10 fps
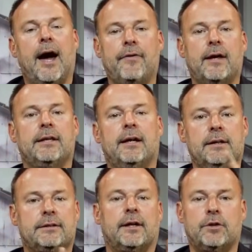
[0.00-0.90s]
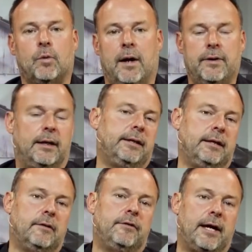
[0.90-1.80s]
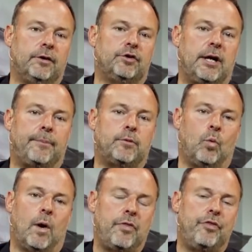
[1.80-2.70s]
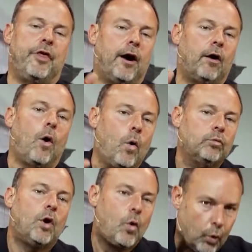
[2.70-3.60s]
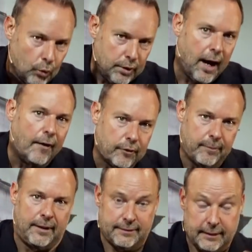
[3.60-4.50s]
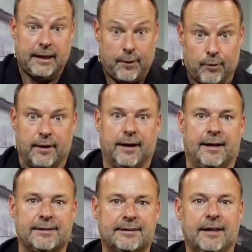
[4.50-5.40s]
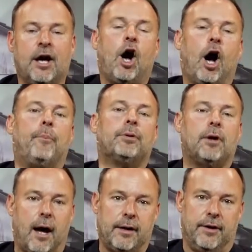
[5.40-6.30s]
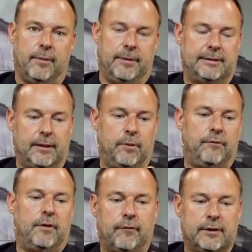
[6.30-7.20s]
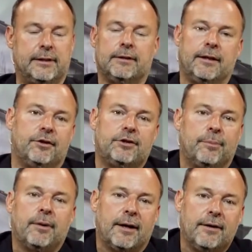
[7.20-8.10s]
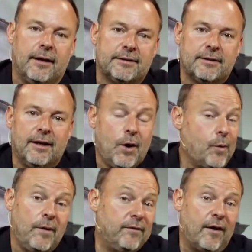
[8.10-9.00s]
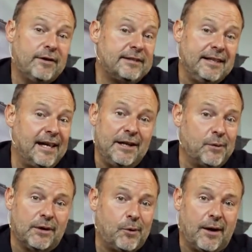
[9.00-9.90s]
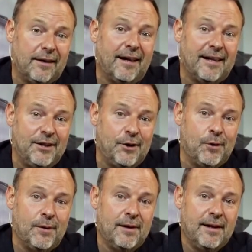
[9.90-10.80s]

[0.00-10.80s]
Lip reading: And they did it in such a way that at the end of Daniel chapter 1, their own local government that they were against applauded them and said, we've never seen leadership like this. We've never seen anyone quite like you.